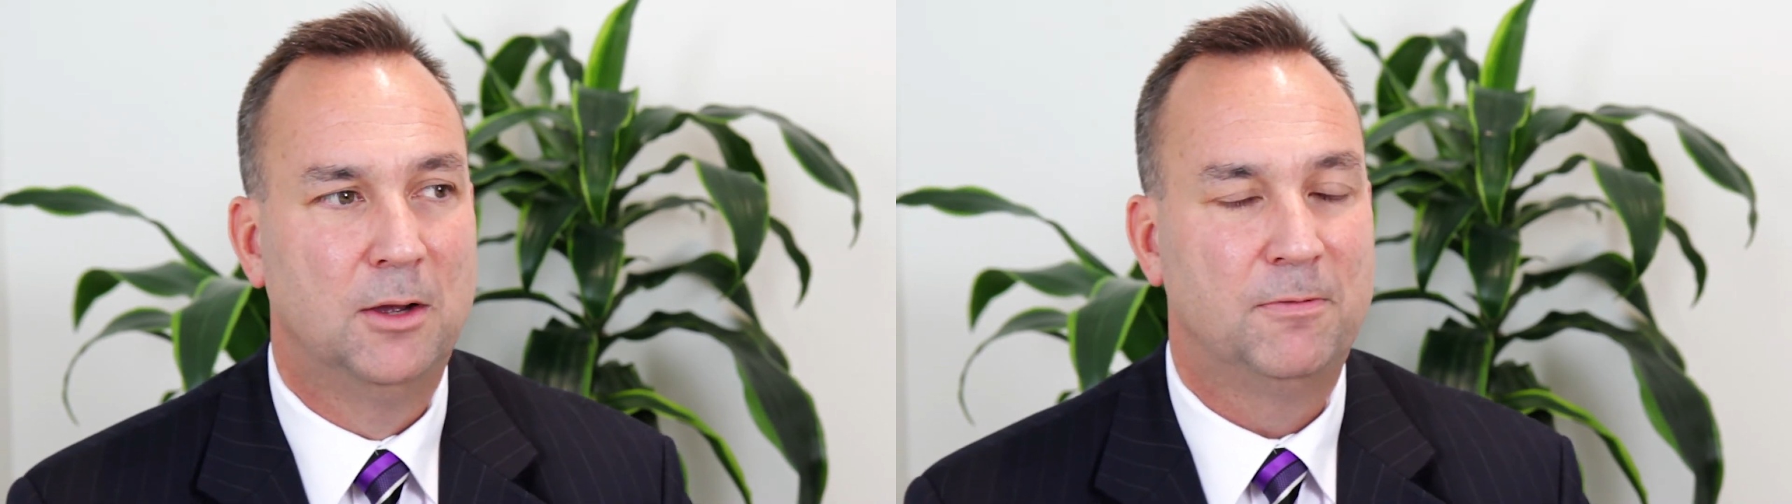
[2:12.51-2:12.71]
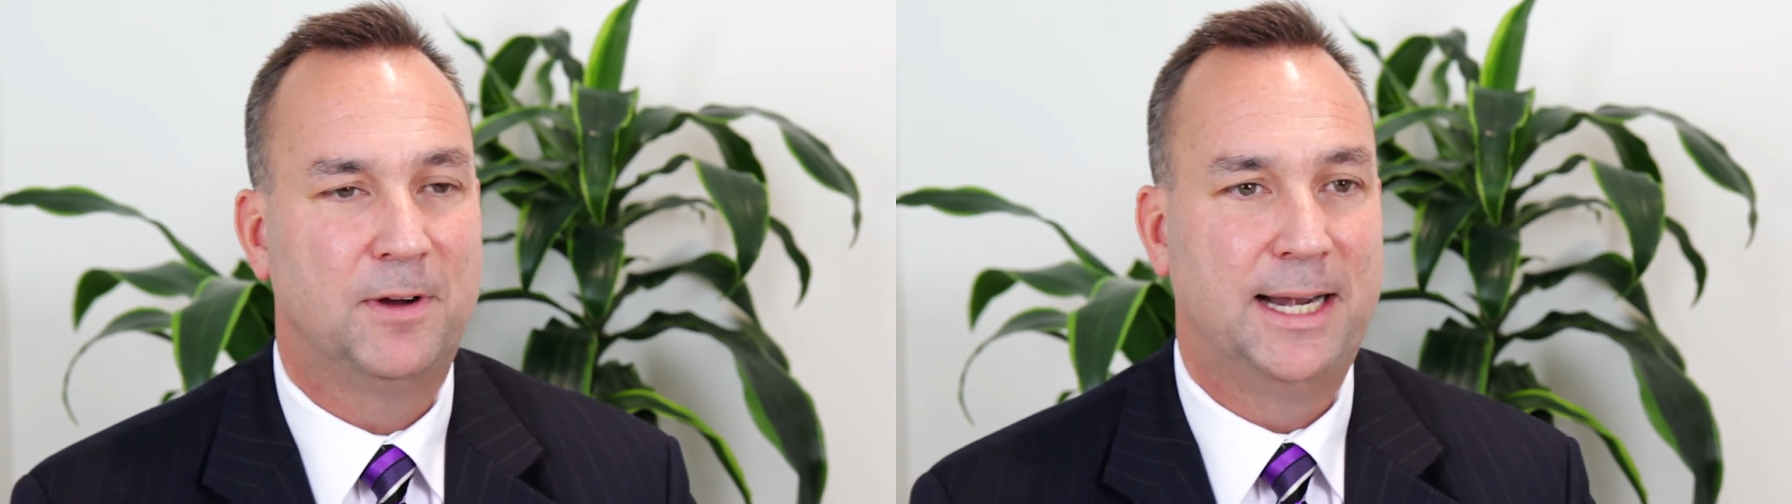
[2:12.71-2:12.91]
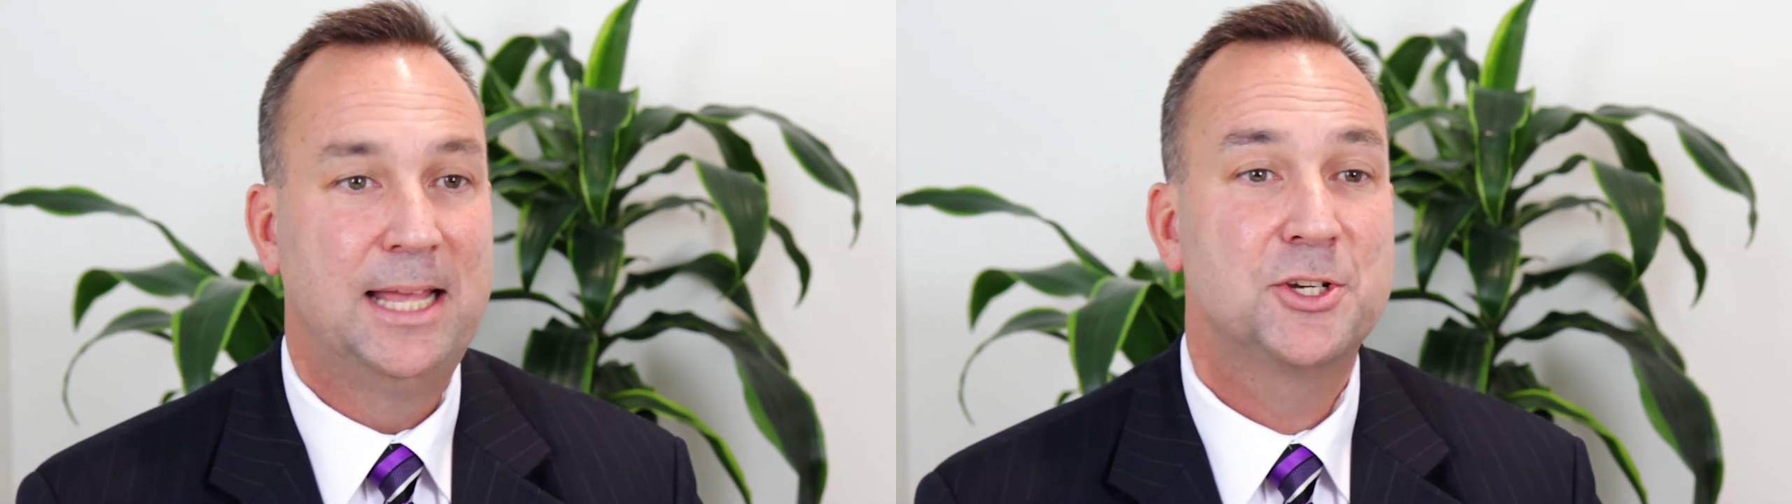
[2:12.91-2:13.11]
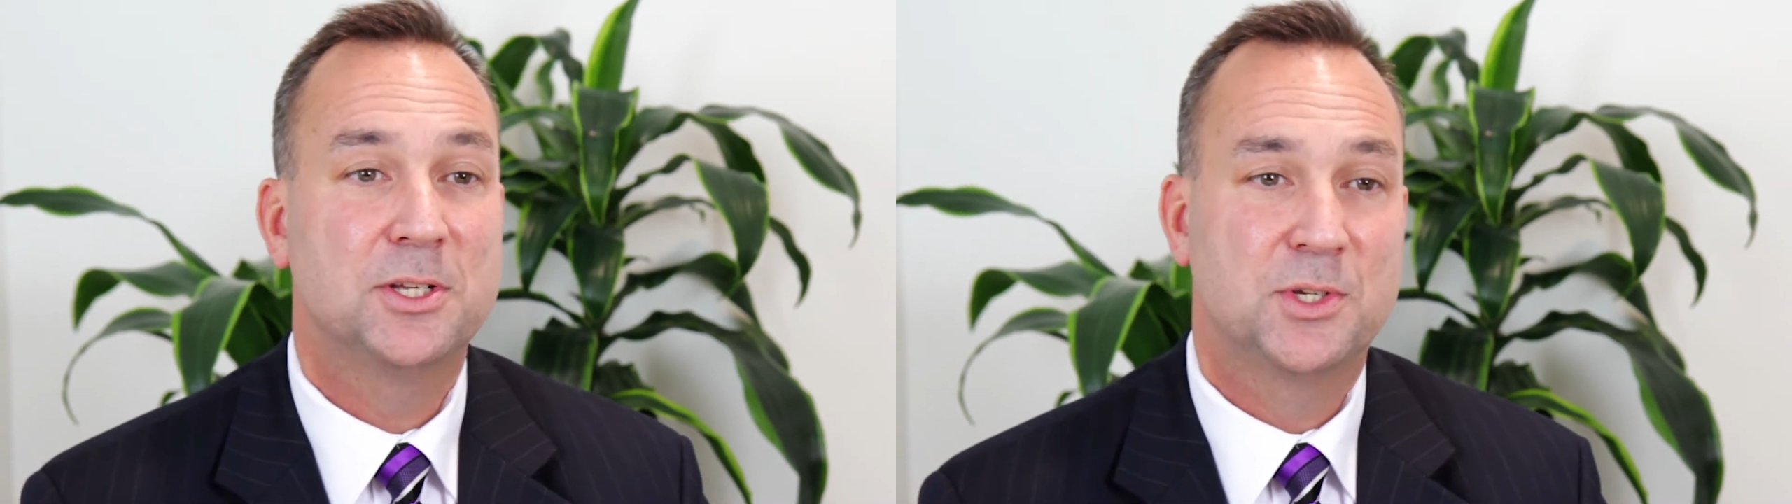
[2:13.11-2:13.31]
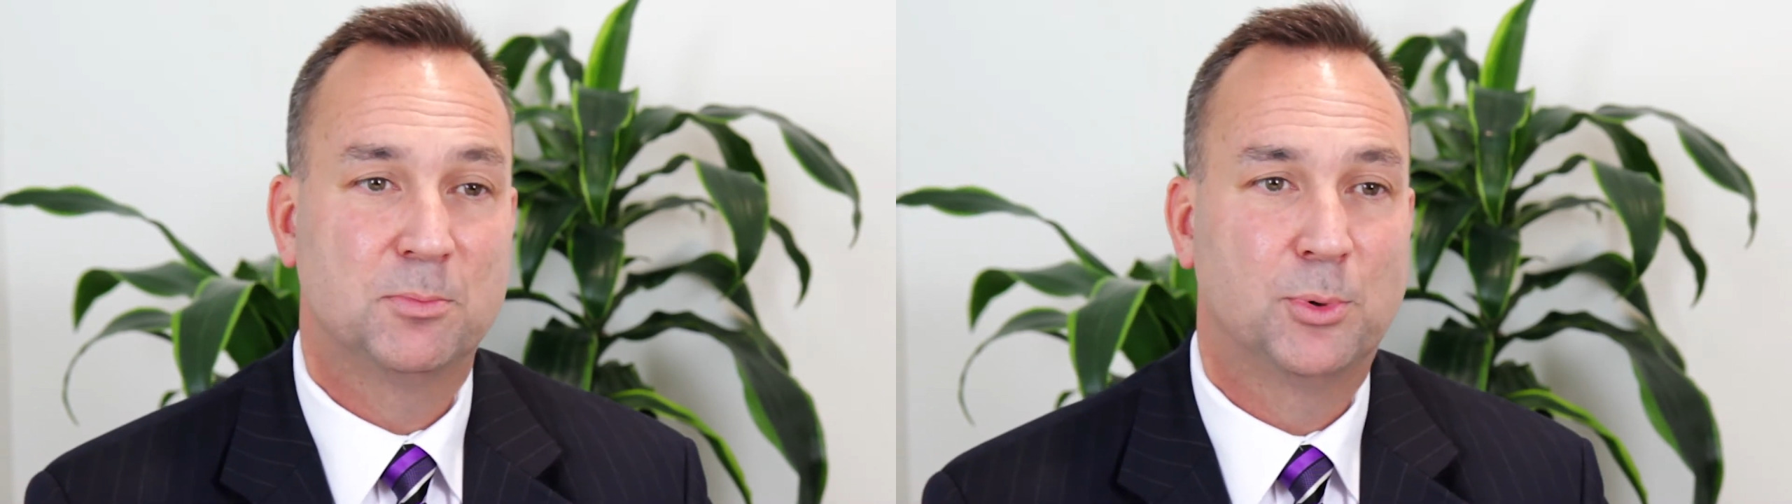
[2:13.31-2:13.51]

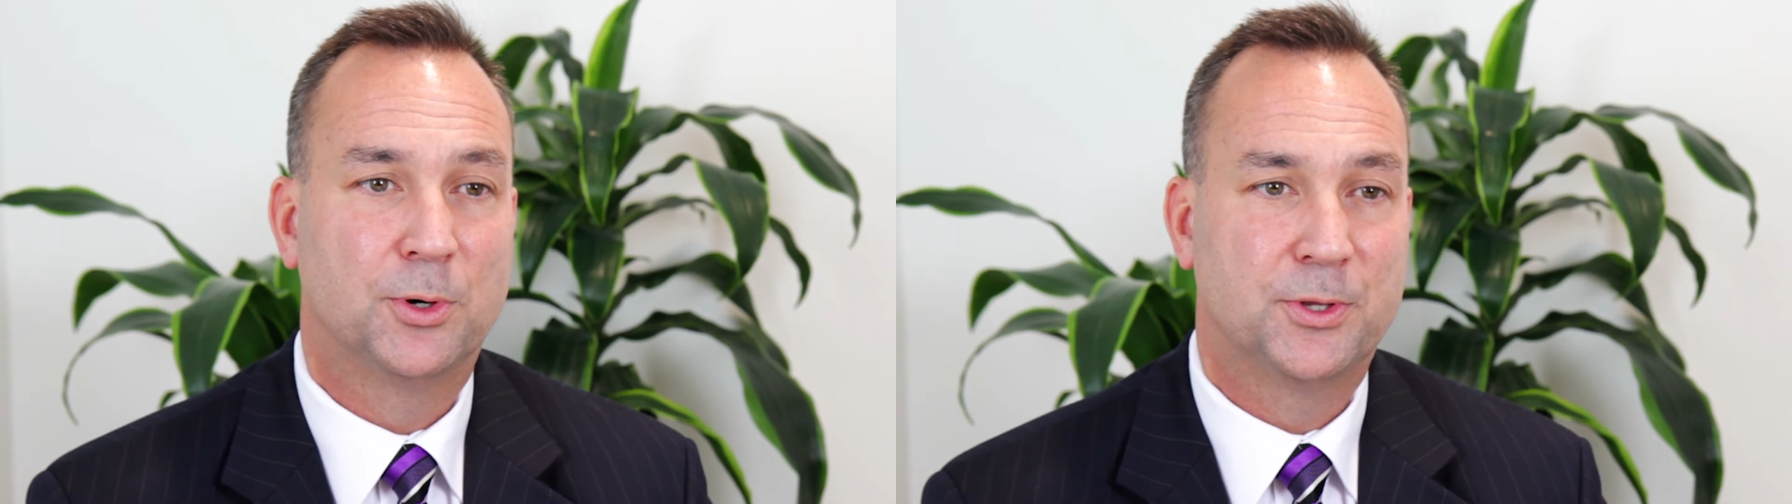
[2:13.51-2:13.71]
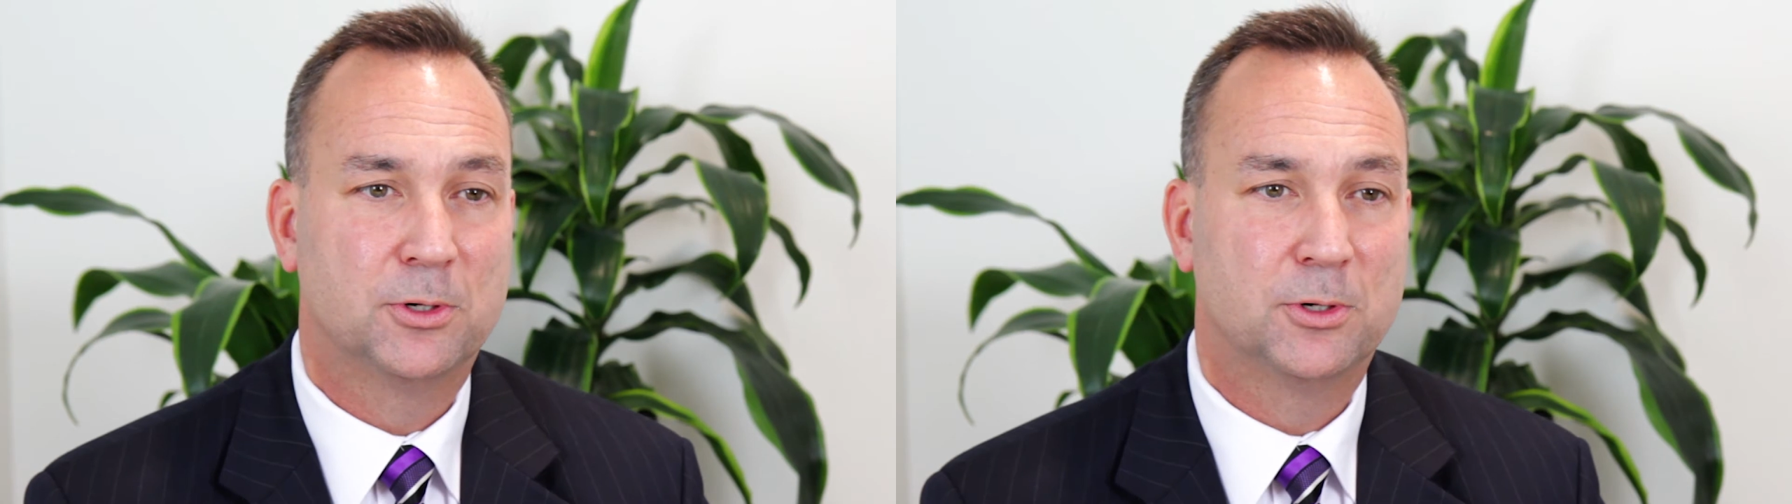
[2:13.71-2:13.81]
financially support